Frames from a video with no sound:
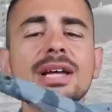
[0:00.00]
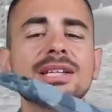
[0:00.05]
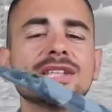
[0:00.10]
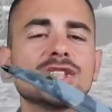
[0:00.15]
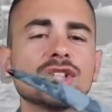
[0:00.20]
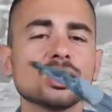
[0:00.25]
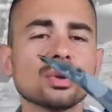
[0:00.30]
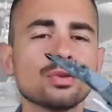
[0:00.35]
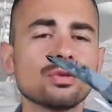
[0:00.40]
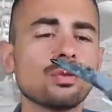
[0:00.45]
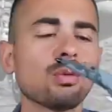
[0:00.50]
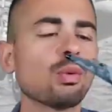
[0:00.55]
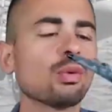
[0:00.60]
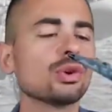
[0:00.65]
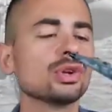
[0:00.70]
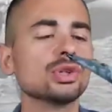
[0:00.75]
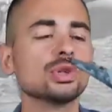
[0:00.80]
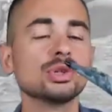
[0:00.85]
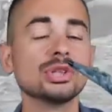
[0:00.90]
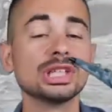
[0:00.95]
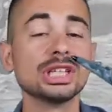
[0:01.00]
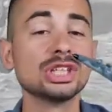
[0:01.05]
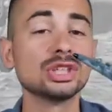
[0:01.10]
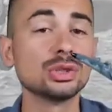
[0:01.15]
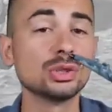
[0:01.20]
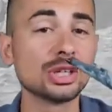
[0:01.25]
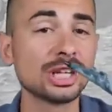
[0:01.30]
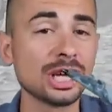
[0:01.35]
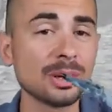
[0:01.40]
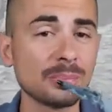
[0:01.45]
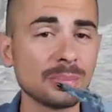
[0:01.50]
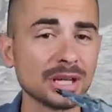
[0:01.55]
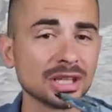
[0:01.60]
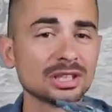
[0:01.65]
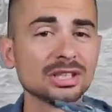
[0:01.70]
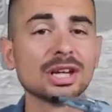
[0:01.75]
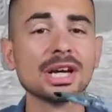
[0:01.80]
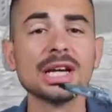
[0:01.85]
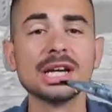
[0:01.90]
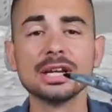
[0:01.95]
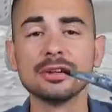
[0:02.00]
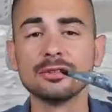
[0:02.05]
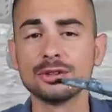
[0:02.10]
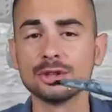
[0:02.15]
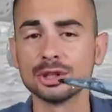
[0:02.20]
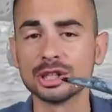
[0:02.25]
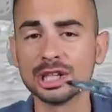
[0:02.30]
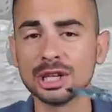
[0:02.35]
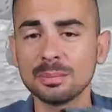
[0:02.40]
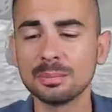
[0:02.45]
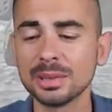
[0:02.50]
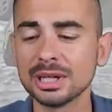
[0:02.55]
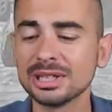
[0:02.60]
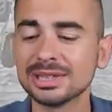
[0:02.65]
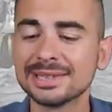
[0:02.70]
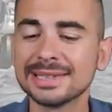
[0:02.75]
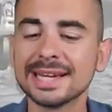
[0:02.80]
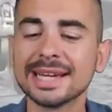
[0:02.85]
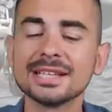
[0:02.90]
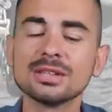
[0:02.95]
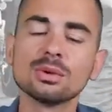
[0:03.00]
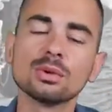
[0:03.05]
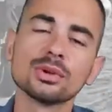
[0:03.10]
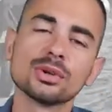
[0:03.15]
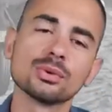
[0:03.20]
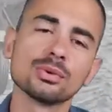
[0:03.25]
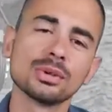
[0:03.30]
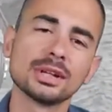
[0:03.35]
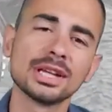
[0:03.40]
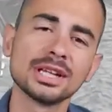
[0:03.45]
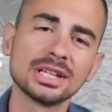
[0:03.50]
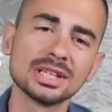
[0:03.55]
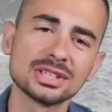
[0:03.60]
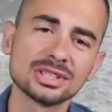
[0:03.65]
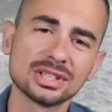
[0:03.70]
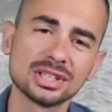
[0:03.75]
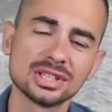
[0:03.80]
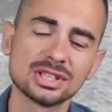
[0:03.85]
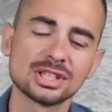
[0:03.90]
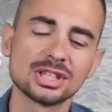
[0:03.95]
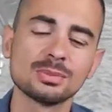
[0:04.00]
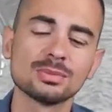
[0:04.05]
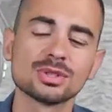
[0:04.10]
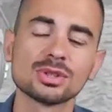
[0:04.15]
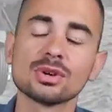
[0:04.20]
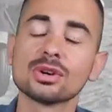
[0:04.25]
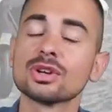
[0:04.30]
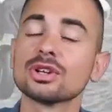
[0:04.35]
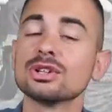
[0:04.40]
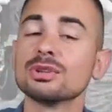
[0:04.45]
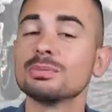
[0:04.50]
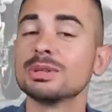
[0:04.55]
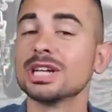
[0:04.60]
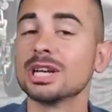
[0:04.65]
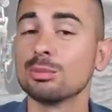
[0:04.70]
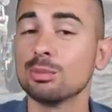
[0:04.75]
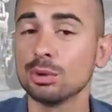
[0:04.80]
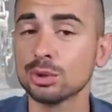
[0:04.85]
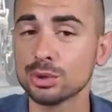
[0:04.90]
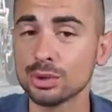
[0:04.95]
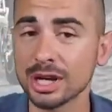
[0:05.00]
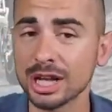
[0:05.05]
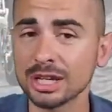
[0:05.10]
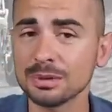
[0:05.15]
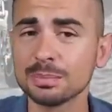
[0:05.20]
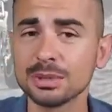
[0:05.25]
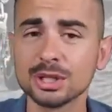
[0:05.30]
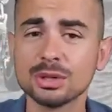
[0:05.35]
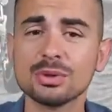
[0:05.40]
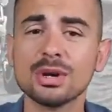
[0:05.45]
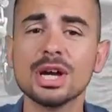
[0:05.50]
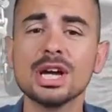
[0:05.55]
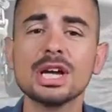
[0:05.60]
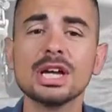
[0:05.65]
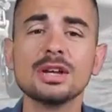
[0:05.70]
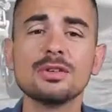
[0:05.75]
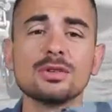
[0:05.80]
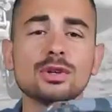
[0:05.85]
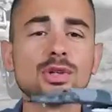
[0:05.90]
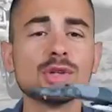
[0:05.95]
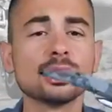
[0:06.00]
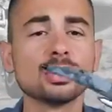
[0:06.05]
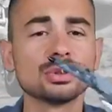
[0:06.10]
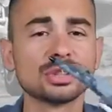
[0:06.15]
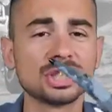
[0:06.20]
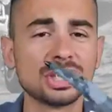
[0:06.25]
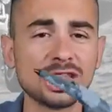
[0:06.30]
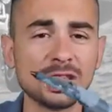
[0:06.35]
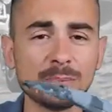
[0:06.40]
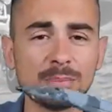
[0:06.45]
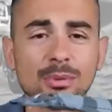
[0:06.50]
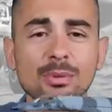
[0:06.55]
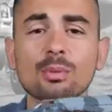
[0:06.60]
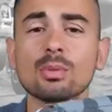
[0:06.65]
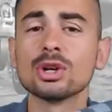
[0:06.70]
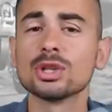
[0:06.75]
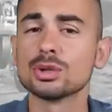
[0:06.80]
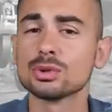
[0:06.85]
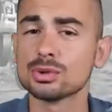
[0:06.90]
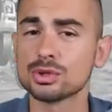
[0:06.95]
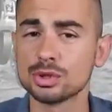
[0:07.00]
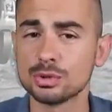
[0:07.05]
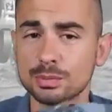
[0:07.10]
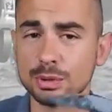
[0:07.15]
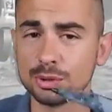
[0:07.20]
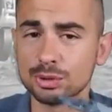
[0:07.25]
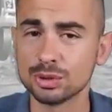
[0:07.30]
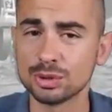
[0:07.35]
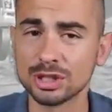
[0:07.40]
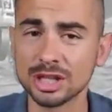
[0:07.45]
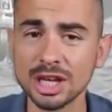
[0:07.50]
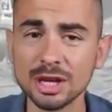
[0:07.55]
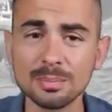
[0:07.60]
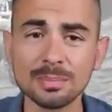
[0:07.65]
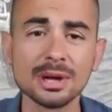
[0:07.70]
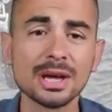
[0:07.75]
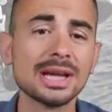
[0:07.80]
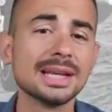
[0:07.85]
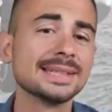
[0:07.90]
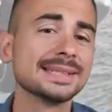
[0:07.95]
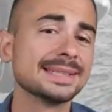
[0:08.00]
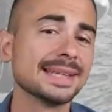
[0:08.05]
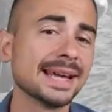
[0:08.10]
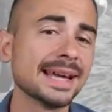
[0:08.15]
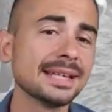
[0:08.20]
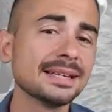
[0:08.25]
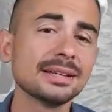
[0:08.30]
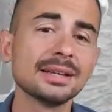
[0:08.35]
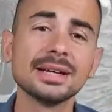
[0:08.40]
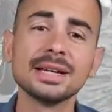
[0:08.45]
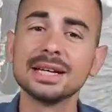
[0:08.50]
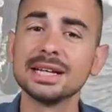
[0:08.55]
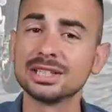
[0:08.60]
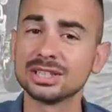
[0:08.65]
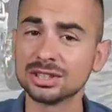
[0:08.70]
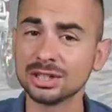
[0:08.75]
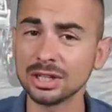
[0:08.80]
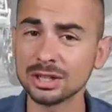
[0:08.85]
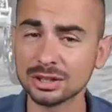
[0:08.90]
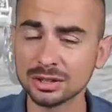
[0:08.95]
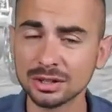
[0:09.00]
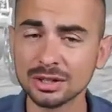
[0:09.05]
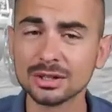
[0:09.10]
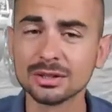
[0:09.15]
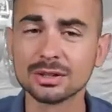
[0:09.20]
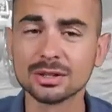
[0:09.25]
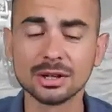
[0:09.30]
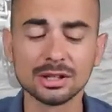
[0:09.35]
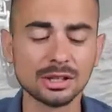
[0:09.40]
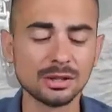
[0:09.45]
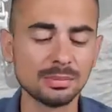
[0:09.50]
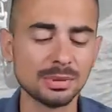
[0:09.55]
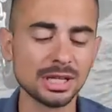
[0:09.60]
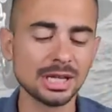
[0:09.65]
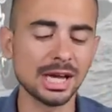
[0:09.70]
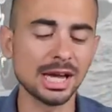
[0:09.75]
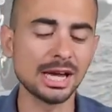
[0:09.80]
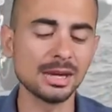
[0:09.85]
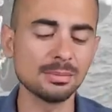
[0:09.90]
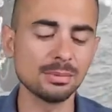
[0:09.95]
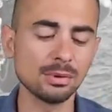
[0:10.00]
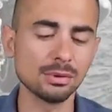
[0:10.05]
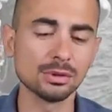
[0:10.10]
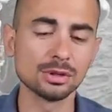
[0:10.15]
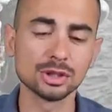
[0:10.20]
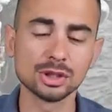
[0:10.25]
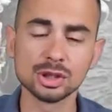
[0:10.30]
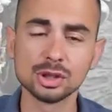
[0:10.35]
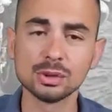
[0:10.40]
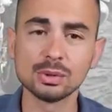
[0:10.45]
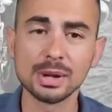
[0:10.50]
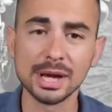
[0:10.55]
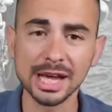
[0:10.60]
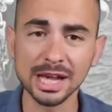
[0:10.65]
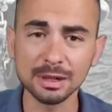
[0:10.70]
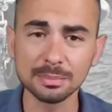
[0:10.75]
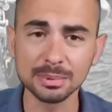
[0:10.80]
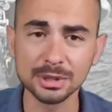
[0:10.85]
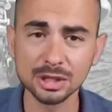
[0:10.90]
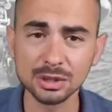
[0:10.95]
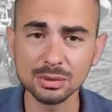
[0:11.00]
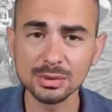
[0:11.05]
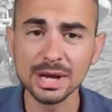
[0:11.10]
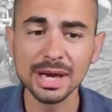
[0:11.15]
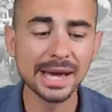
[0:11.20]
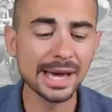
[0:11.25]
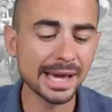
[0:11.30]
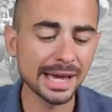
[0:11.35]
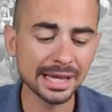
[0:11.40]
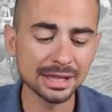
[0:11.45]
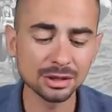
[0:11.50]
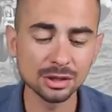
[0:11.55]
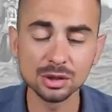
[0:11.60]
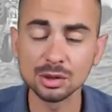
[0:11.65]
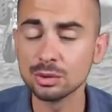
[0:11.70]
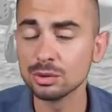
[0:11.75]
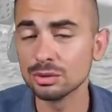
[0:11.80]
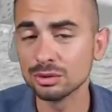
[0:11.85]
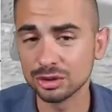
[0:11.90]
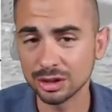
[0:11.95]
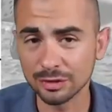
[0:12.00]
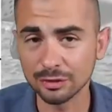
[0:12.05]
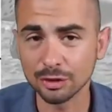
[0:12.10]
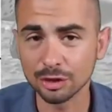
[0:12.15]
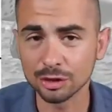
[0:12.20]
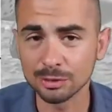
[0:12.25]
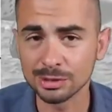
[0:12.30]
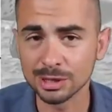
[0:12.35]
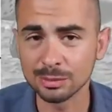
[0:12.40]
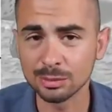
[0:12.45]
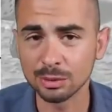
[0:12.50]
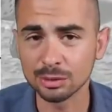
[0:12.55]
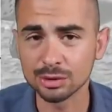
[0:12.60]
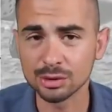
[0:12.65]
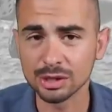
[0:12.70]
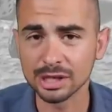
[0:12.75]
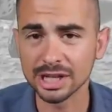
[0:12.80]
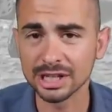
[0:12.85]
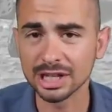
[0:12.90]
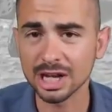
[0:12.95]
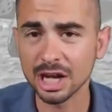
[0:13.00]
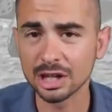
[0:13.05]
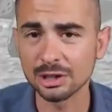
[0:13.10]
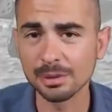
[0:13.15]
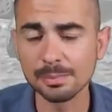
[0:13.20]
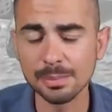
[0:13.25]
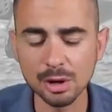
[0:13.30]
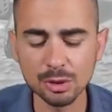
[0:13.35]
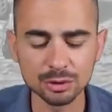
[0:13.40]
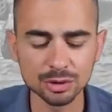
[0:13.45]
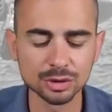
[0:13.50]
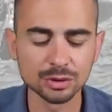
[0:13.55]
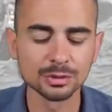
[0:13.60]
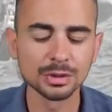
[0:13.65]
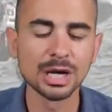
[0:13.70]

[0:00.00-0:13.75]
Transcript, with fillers: Therefore, you need to keep it. If you keep it, then all your landing systems are going to be able to help you. If you don't keep what you're supposed to keep, then it's not going to be able to help you and you're never going to be able to land on a boat.